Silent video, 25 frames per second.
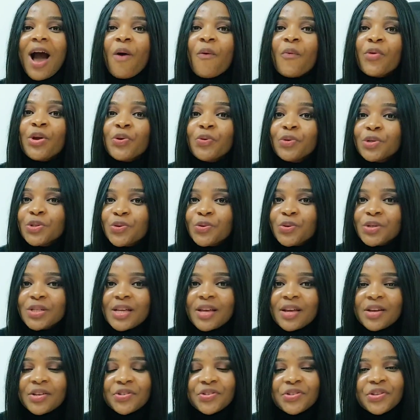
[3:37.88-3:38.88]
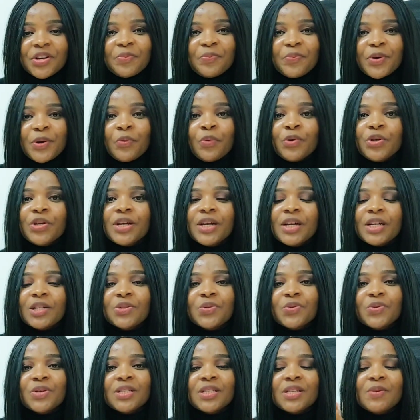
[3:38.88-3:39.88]
And when you want to go the extra mile, what you
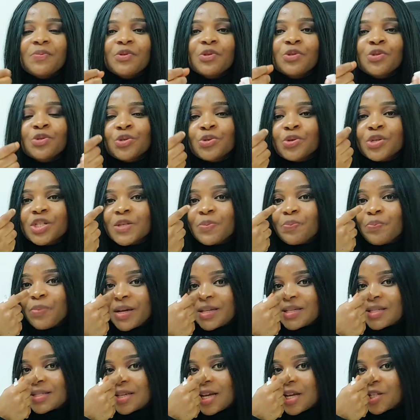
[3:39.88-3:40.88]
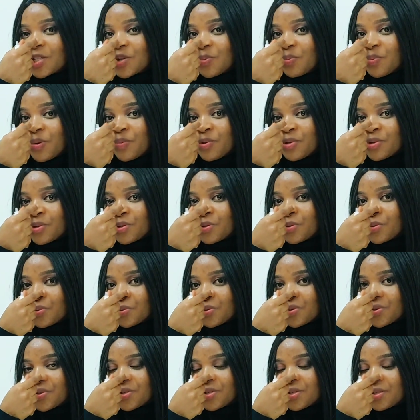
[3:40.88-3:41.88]
can do is simply to just massage your baby's
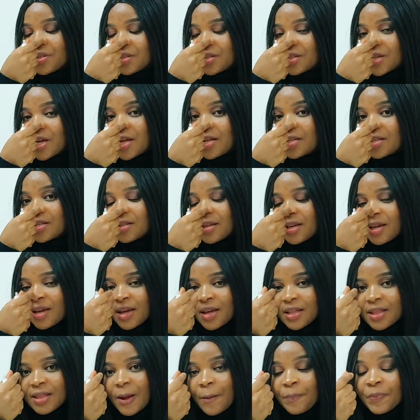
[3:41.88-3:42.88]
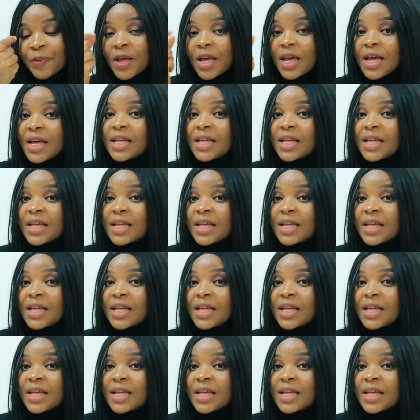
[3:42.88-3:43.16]
nostrils together.